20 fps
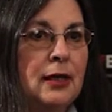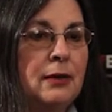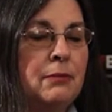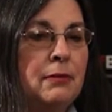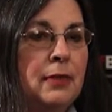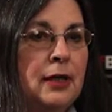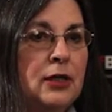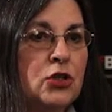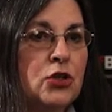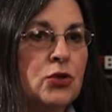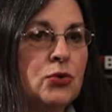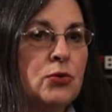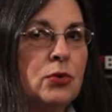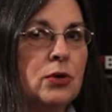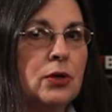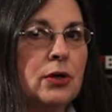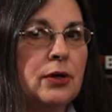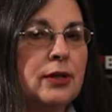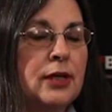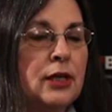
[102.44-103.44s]
Make
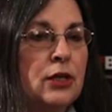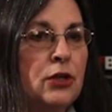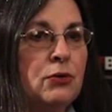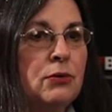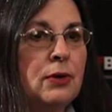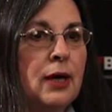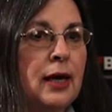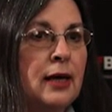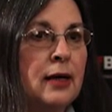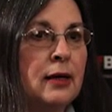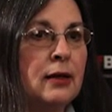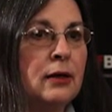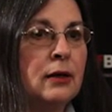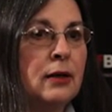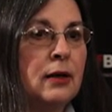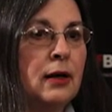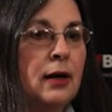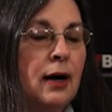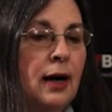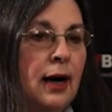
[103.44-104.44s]
sure that you can
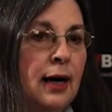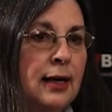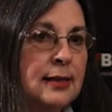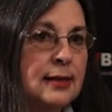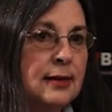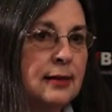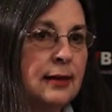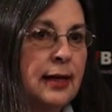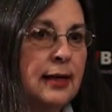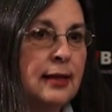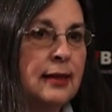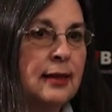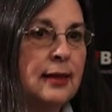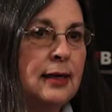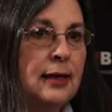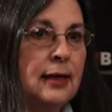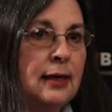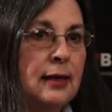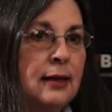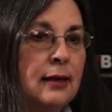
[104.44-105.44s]
isolate
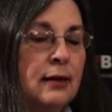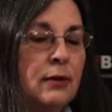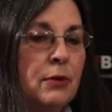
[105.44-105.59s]
the